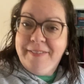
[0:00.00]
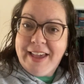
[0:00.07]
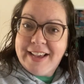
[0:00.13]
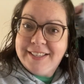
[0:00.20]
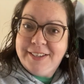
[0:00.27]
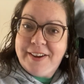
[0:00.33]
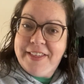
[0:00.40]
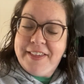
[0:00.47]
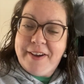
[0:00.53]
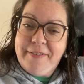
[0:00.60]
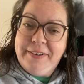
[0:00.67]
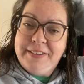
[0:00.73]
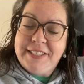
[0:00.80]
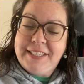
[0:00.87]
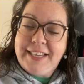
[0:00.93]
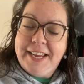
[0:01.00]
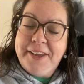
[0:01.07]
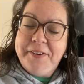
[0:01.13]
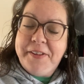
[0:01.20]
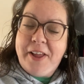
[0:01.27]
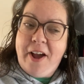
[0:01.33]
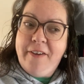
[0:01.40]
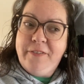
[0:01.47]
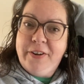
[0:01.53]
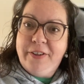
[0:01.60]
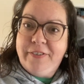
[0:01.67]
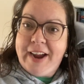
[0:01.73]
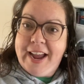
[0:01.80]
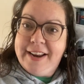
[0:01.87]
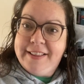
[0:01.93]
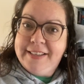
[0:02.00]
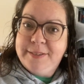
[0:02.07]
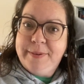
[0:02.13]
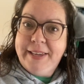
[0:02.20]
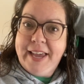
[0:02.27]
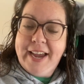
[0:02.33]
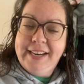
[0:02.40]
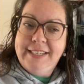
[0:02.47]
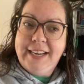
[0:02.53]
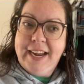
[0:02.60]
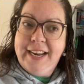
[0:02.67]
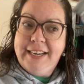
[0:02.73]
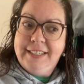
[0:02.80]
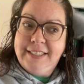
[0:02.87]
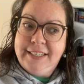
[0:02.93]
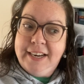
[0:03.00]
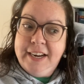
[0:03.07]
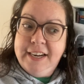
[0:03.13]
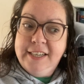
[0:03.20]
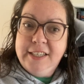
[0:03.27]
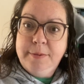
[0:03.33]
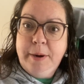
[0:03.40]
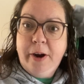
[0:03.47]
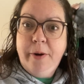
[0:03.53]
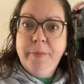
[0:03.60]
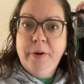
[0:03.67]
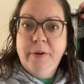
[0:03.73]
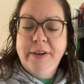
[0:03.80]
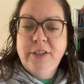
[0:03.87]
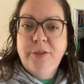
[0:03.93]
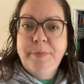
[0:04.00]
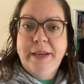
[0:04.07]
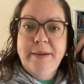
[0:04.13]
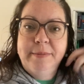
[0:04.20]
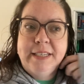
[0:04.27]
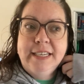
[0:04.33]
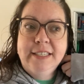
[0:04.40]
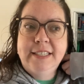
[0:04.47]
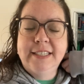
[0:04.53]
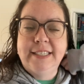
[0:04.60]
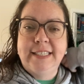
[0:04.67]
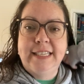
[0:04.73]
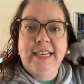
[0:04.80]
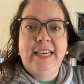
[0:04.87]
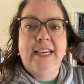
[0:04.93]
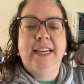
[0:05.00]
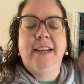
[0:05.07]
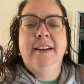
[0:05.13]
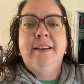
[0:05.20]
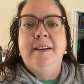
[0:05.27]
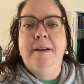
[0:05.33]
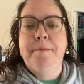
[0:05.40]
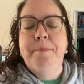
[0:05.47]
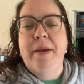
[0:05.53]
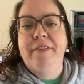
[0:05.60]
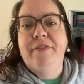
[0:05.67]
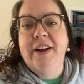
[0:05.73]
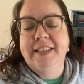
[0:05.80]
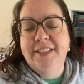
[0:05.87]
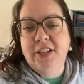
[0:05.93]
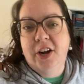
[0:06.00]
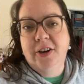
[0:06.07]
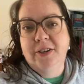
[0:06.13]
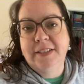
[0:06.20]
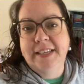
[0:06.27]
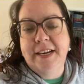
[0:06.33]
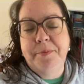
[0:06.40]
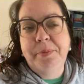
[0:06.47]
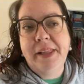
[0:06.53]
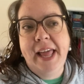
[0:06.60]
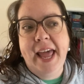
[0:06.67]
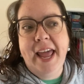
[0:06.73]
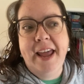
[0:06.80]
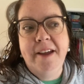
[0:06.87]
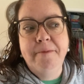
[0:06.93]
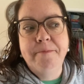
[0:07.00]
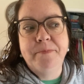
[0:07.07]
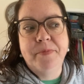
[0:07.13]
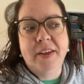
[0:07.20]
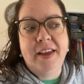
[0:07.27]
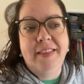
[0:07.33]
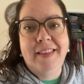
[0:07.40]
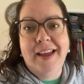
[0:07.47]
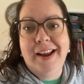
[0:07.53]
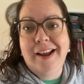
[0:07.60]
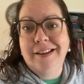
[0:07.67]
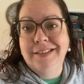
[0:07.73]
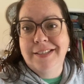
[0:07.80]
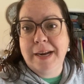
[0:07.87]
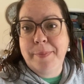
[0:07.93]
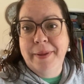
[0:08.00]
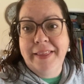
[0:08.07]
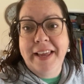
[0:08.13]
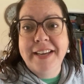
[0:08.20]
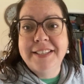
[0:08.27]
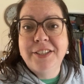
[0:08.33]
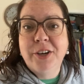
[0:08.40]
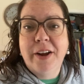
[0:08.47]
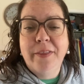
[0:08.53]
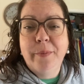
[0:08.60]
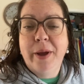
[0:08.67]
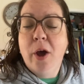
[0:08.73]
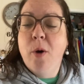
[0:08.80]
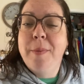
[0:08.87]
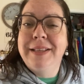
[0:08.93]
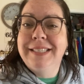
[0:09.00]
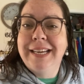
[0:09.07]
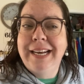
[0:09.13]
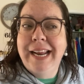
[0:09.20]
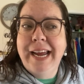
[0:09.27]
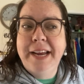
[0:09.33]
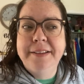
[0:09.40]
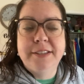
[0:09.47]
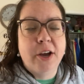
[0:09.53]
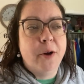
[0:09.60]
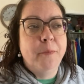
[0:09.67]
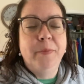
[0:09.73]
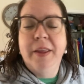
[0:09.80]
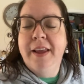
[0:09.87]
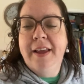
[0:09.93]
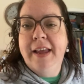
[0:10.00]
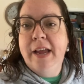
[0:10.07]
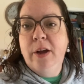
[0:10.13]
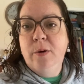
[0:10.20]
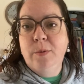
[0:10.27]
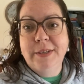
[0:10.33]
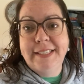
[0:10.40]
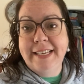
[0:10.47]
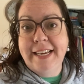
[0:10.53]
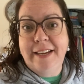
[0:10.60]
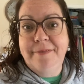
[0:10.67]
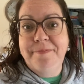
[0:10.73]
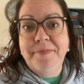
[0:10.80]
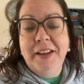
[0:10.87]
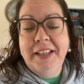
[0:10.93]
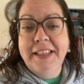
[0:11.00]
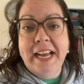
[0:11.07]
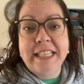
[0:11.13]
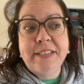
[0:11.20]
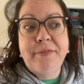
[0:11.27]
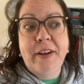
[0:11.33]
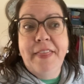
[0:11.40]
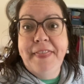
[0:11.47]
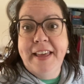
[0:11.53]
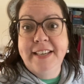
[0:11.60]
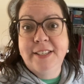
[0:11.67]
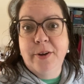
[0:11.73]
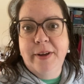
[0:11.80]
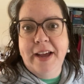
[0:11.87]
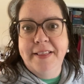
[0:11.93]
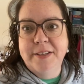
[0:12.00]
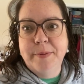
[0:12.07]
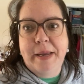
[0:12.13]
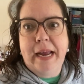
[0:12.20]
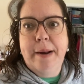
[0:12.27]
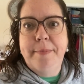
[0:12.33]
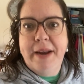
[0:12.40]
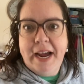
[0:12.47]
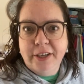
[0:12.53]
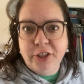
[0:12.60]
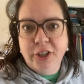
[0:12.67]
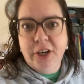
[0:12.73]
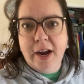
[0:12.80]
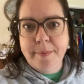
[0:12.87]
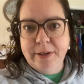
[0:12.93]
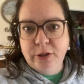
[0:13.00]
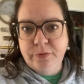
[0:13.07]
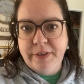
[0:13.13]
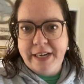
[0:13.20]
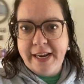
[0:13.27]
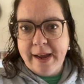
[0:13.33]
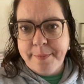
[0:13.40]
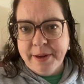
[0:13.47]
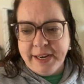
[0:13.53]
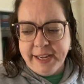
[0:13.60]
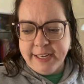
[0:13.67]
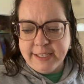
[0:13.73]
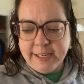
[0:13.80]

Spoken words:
Yeah, so I thought we would just take you along for the ride this weekend. And tomorrow I'm going to Binghamton to see my friend's daughters in a play. And then I'll stop in Lancaster on the way home on Sunday. So we'll see. Lots of fun things going on this weekend. I'm not sure how much reading I'm going to get